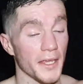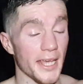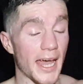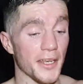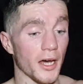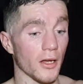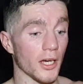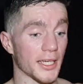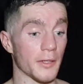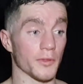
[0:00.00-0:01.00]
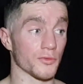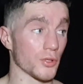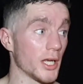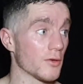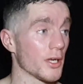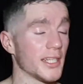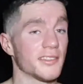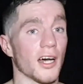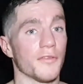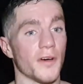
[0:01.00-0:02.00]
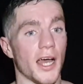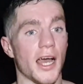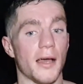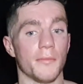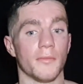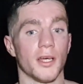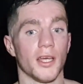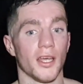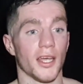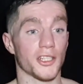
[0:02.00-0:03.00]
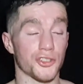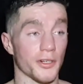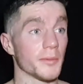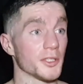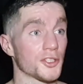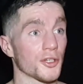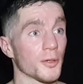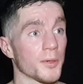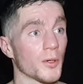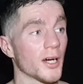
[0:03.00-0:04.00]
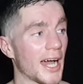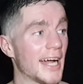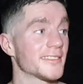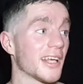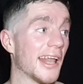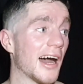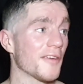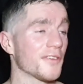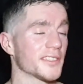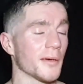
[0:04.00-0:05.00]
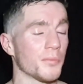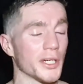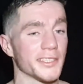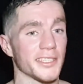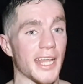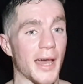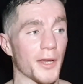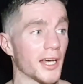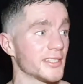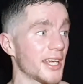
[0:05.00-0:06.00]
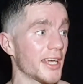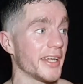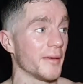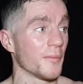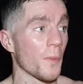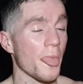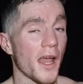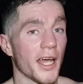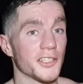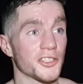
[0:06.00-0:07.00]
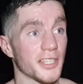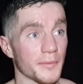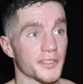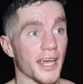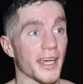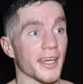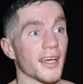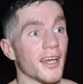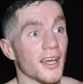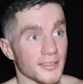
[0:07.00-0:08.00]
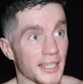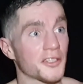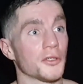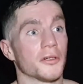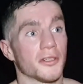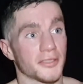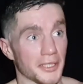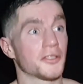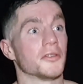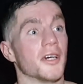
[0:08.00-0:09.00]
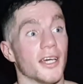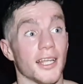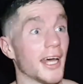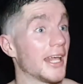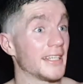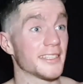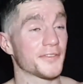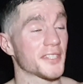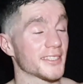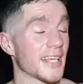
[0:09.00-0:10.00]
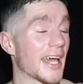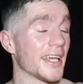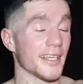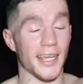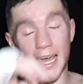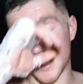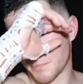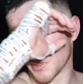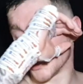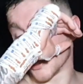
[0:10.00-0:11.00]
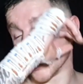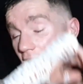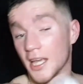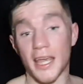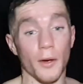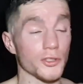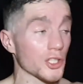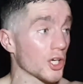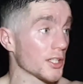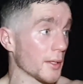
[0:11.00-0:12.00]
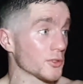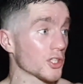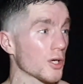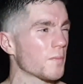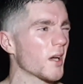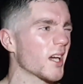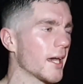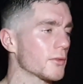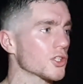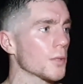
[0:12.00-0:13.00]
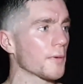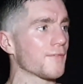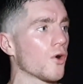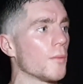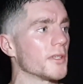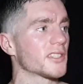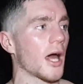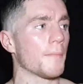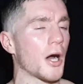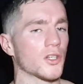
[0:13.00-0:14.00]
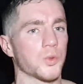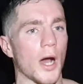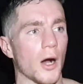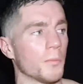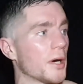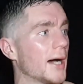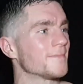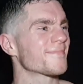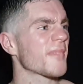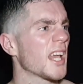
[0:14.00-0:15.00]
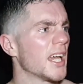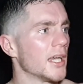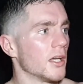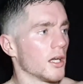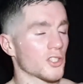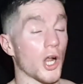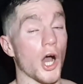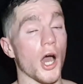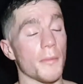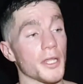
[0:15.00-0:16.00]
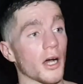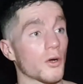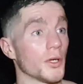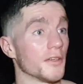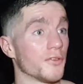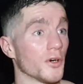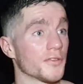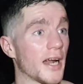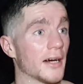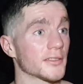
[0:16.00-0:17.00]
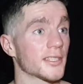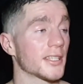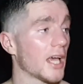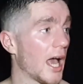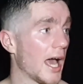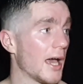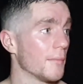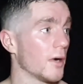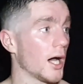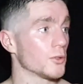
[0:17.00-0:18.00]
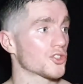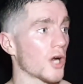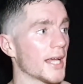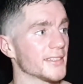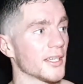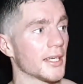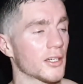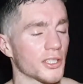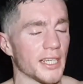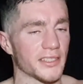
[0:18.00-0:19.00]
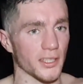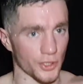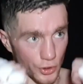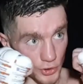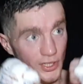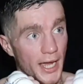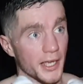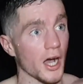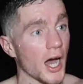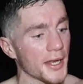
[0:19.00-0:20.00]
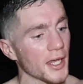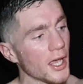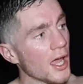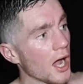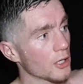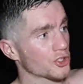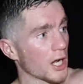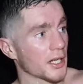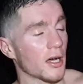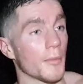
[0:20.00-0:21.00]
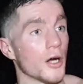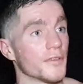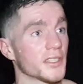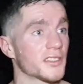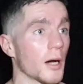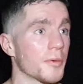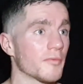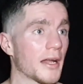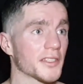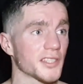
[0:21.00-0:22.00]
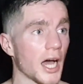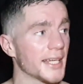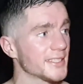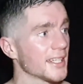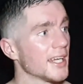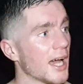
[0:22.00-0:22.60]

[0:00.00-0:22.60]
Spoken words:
Yeah, no, look, he was really, really tough. Extremely durable. I had to laugh at some points in there when I was hitting him. He just kept saying, thank you, thank you. Like, as if to say, yeah, but look, it was a good performance. I boxed well, but I don't know, I hurt my knuckle in the fourth round. I was trying to, because he had such a good tight guard, I was trying to come over the top and round the side.